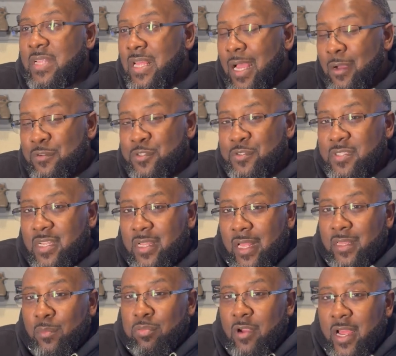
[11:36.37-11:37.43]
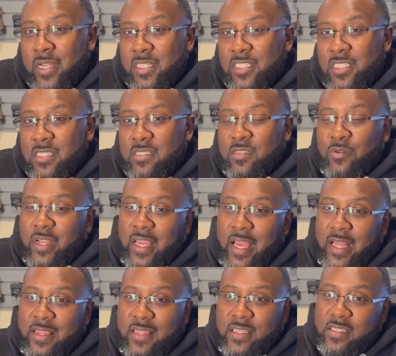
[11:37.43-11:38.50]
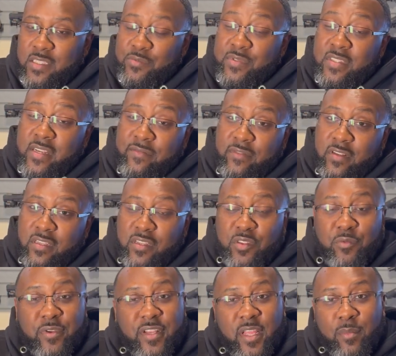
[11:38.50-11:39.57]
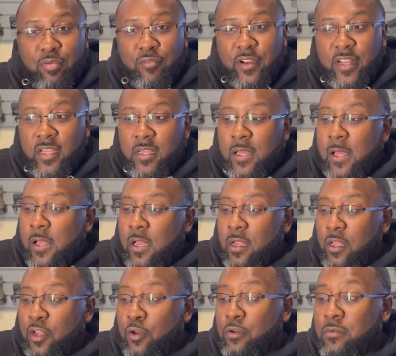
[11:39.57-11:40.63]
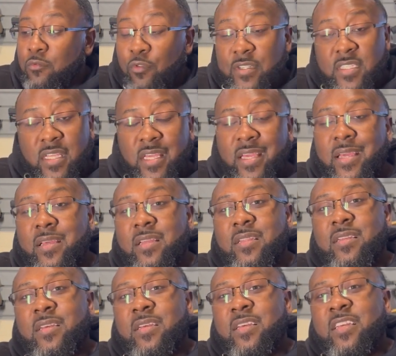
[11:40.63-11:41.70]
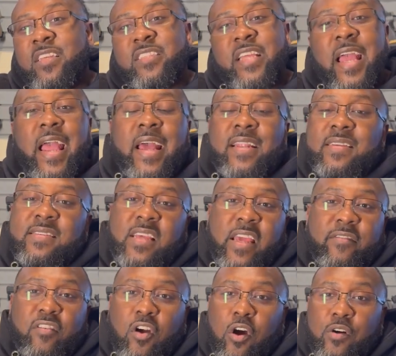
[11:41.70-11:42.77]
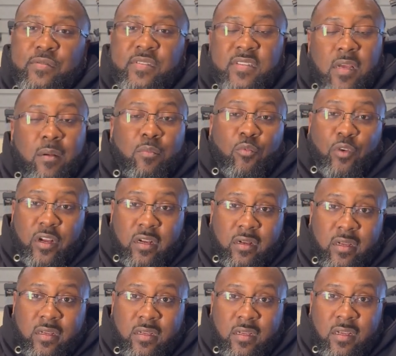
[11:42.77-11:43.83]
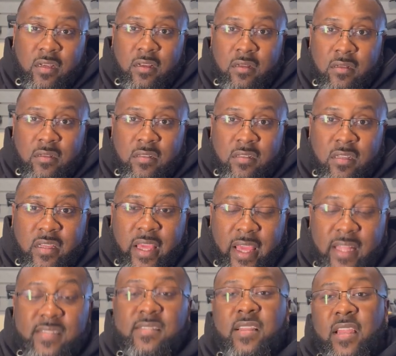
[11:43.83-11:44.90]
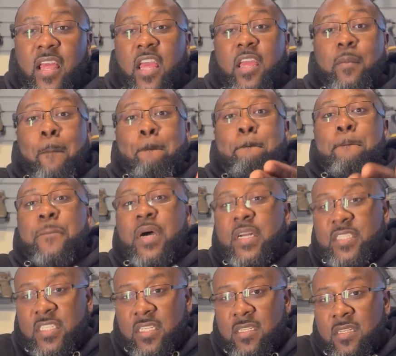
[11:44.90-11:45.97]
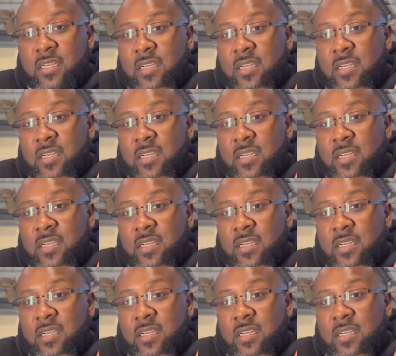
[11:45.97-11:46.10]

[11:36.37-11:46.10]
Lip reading: I was used to like the Prodigy, so when I got this, it was different. The 3D printed, you know, once again, they had to save cost somewhere. Hence the name Budget